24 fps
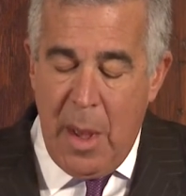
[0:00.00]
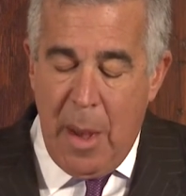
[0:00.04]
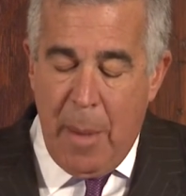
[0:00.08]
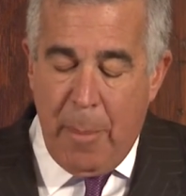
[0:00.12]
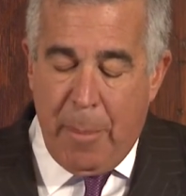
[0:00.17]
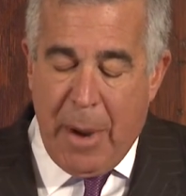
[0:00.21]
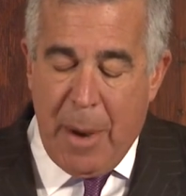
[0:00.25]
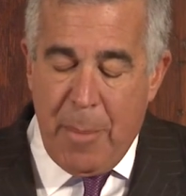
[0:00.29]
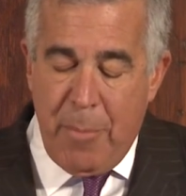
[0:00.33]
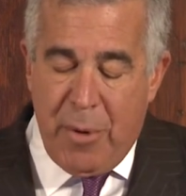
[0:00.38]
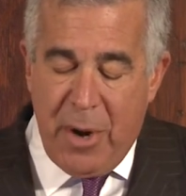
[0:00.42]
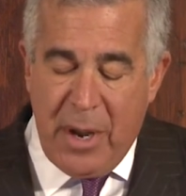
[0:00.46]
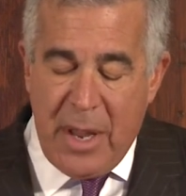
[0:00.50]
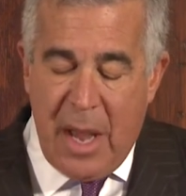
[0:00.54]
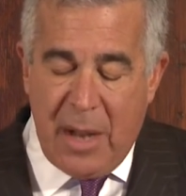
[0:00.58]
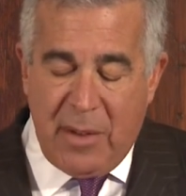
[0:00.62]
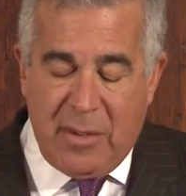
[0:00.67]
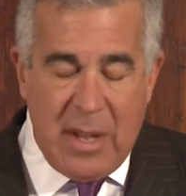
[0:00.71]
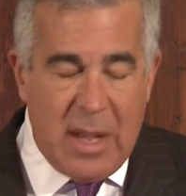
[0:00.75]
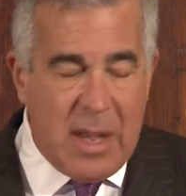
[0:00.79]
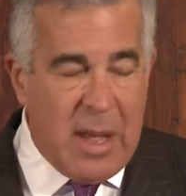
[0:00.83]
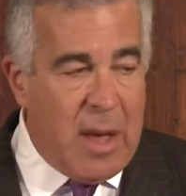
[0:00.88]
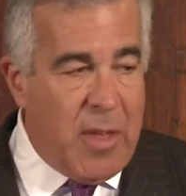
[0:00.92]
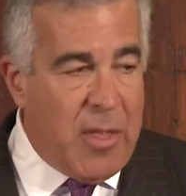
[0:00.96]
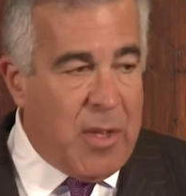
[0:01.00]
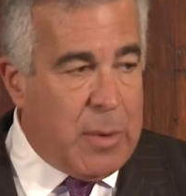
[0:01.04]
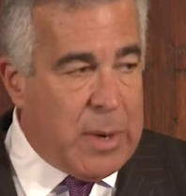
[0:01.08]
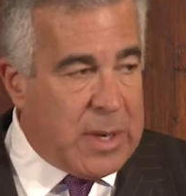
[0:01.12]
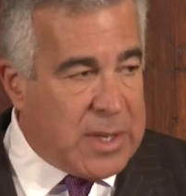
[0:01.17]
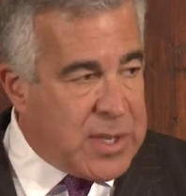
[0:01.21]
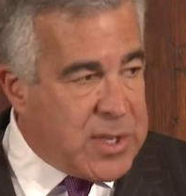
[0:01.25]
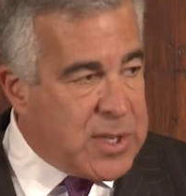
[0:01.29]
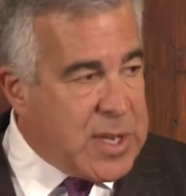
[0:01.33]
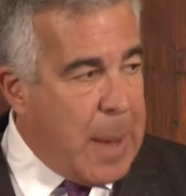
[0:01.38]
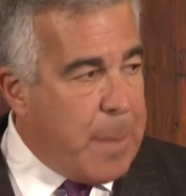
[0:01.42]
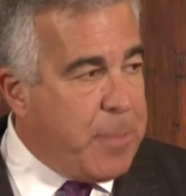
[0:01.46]
By bringing together
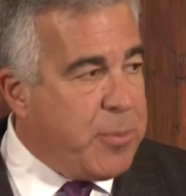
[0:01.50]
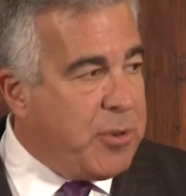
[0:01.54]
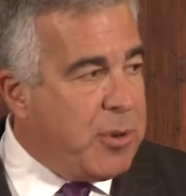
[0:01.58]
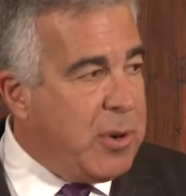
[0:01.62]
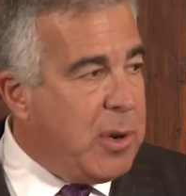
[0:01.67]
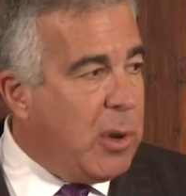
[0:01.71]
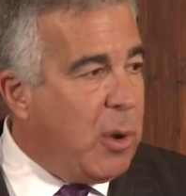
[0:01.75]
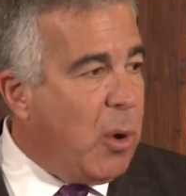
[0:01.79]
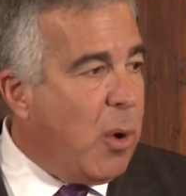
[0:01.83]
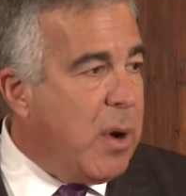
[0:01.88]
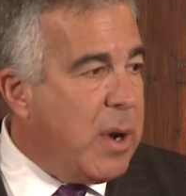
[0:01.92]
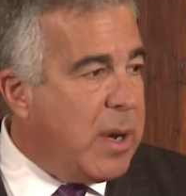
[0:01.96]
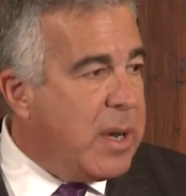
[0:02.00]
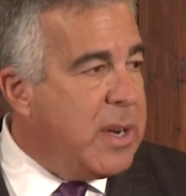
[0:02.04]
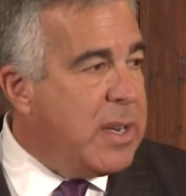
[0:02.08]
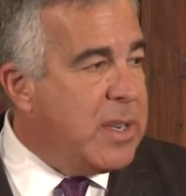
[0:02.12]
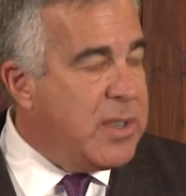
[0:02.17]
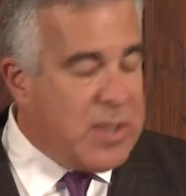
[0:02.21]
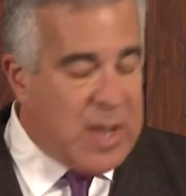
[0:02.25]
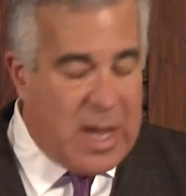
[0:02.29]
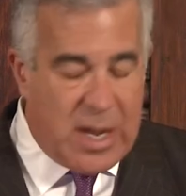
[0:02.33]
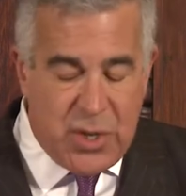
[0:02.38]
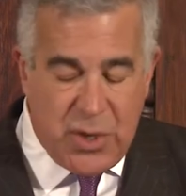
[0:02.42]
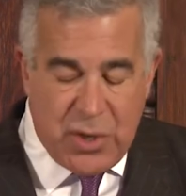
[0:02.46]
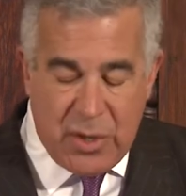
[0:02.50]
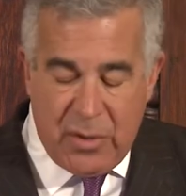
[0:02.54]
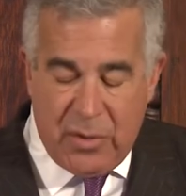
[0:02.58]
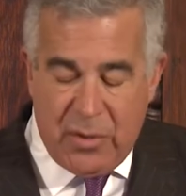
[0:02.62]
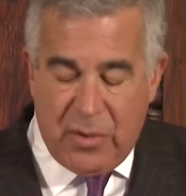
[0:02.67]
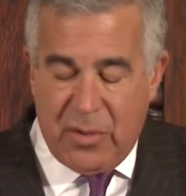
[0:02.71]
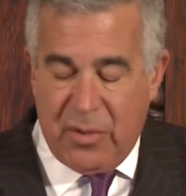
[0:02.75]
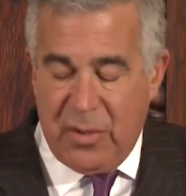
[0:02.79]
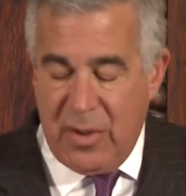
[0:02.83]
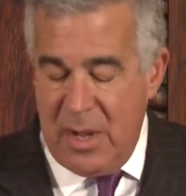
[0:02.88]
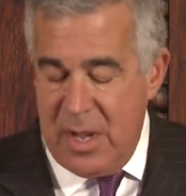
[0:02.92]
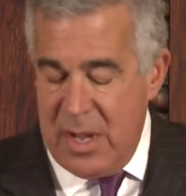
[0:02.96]
exceptional
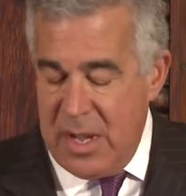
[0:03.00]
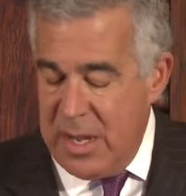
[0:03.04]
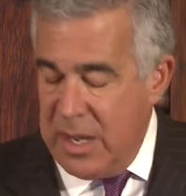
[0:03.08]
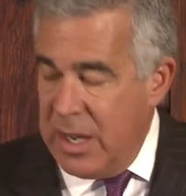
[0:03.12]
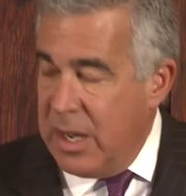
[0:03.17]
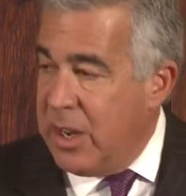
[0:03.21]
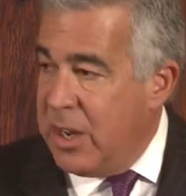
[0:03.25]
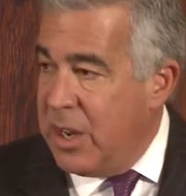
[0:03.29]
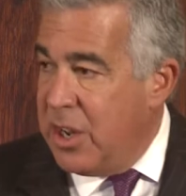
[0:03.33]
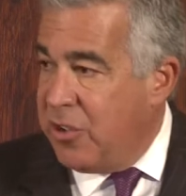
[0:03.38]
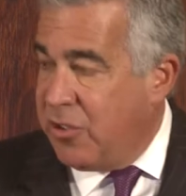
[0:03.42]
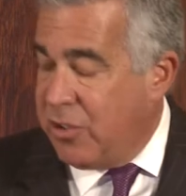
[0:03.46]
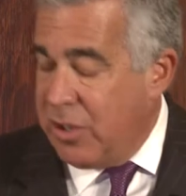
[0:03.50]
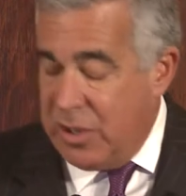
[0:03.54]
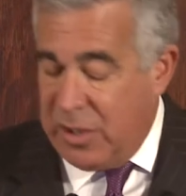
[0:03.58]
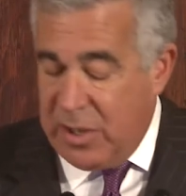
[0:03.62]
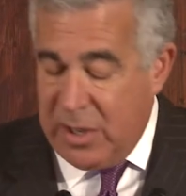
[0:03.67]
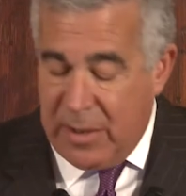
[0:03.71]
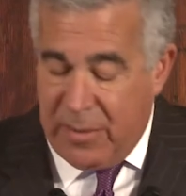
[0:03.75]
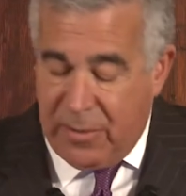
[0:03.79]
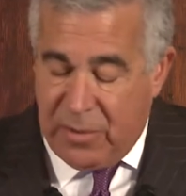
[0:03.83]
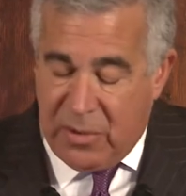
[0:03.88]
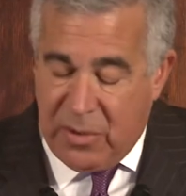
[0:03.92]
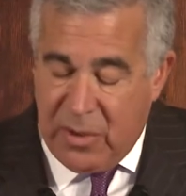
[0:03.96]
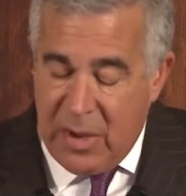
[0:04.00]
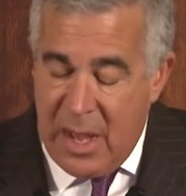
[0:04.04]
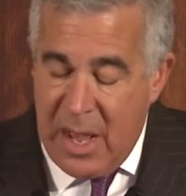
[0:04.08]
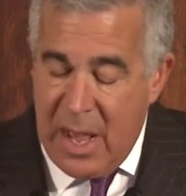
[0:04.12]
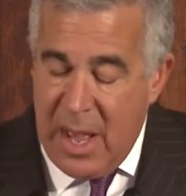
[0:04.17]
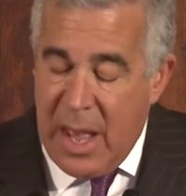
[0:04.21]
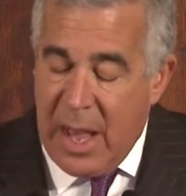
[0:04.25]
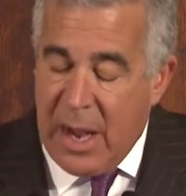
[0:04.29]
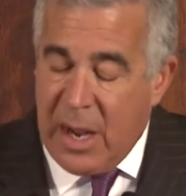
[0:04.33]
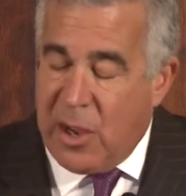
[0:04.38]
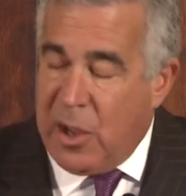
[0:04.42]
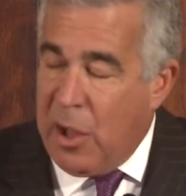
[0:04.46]
organizations, initiatives,
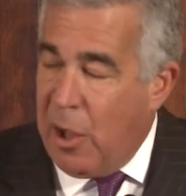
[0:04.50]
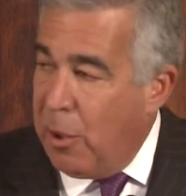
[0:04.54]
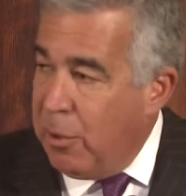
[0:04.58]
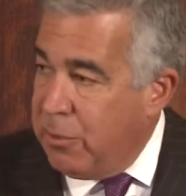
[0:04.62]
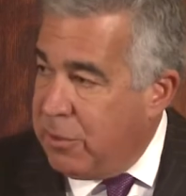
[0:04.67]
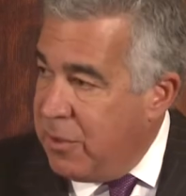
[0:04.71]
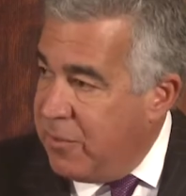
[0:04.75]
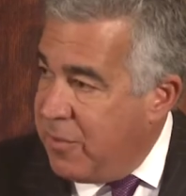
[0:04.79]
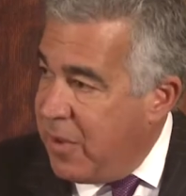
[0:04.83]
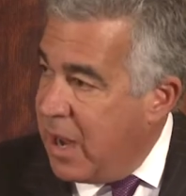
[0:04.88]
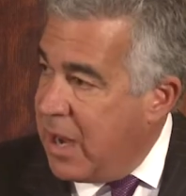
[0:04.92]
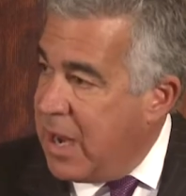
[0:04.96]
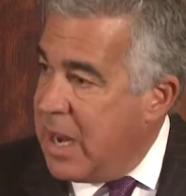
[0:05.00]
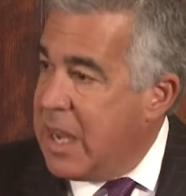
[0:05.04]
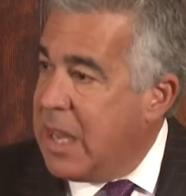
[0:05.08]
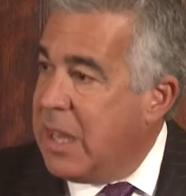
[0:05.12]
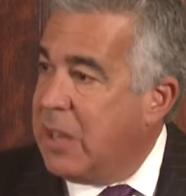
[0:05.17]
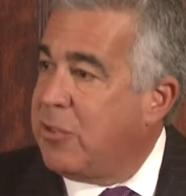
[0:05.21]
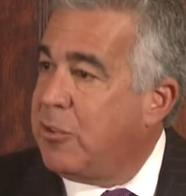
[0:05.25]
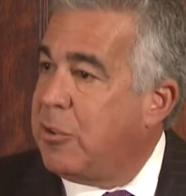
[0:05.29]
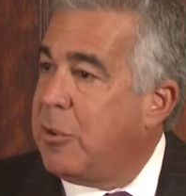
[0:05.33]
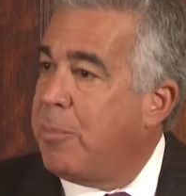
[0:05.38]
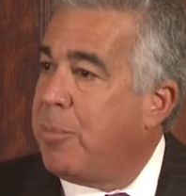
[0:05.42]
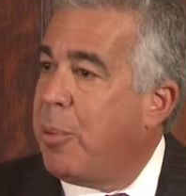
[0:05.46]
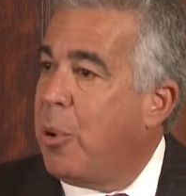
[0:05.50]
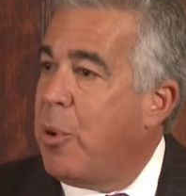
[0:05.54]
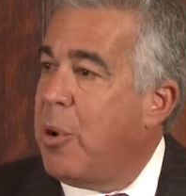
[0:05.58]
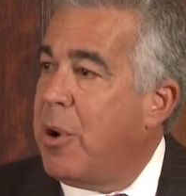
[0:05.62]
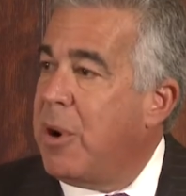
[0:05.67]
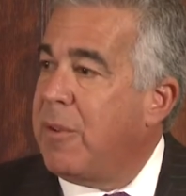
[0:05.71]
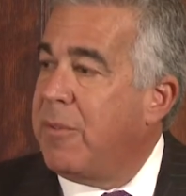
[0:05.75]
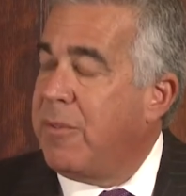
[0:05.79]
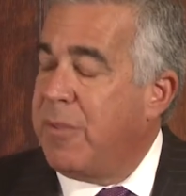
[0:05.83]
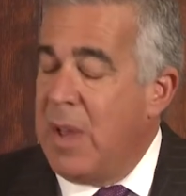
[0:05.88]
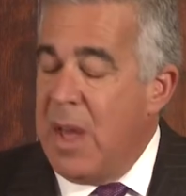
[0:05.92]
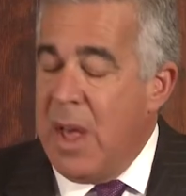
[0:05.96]
and cultivating in
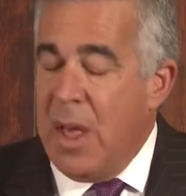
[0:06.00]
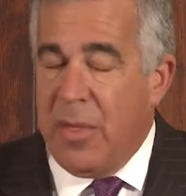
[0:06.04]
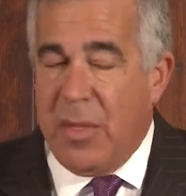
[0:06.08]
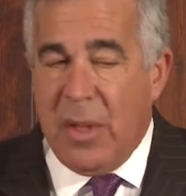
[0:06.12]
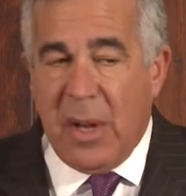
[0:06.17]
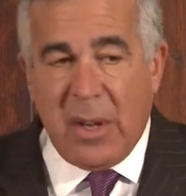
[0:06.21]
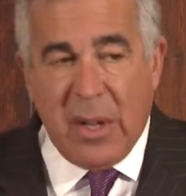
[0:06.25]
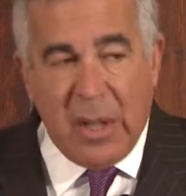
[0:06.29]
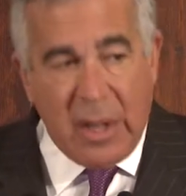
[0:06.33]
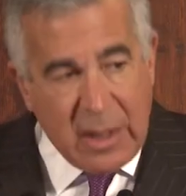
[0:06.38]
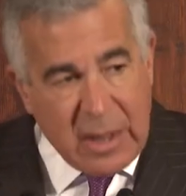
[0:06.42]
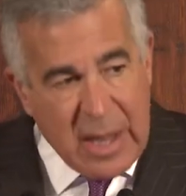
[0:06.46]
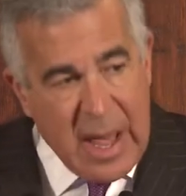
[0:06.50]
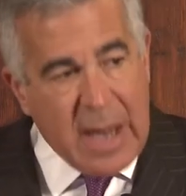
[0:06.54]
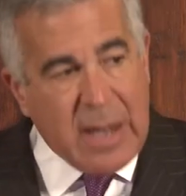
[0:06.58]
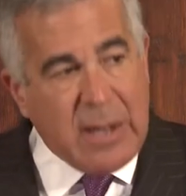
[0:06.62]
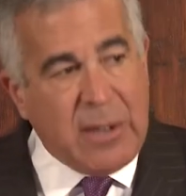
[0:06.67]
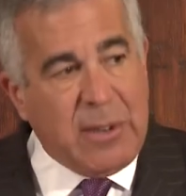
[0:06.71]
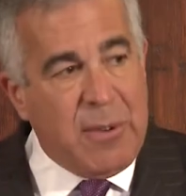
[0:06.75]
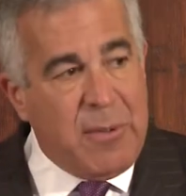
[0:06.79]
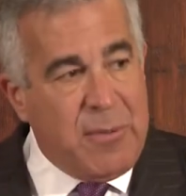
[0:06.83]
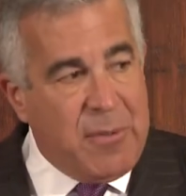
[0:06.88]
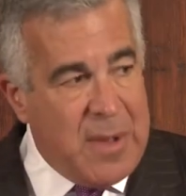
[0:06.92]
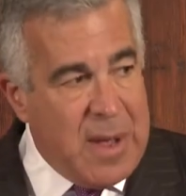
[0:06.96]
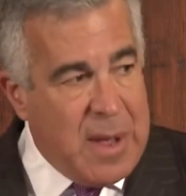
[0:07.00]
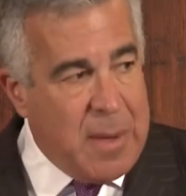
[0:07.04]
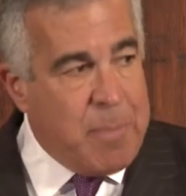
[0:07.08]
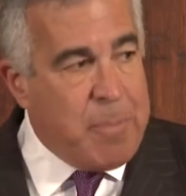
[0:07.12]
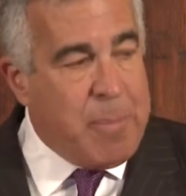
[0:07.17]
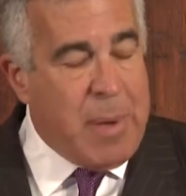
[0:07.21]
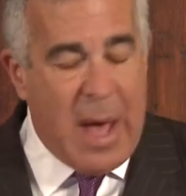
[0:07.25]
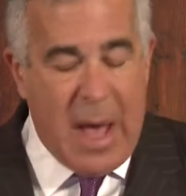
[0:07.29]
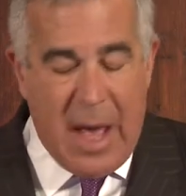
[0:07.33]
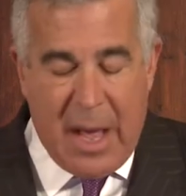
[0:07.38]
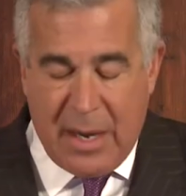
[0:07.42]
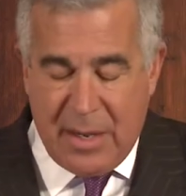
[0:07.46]
support of the collective
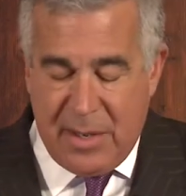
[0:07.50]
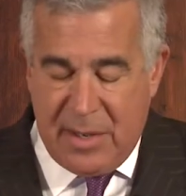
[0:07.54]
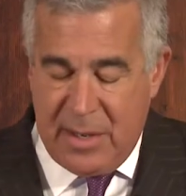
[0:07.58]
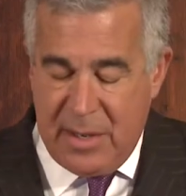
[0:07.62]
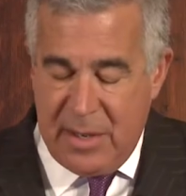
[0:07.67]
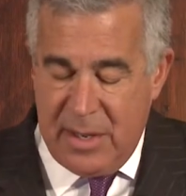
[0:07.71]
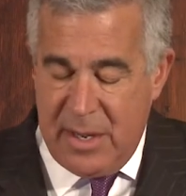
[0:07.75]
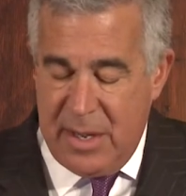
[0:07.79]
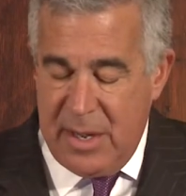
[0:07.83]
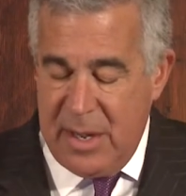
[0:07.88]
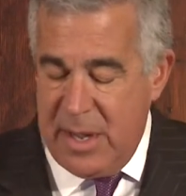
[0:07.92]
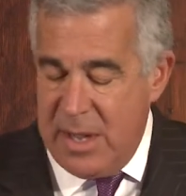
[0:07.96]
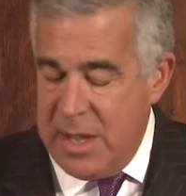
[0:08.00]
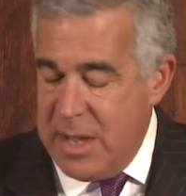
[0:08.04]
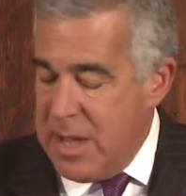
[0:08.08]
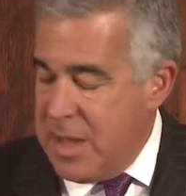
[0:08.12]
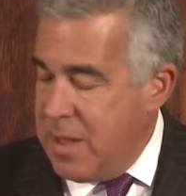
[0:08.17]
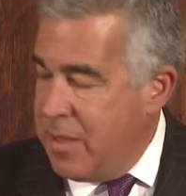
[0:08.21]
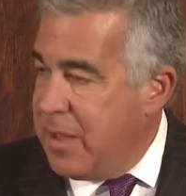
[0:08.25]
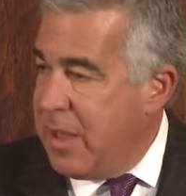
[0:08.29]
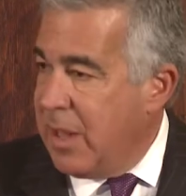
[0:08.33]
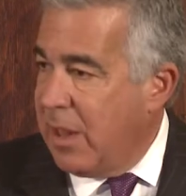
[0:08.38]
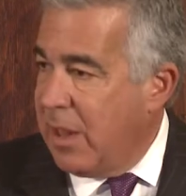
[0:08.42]
impact, the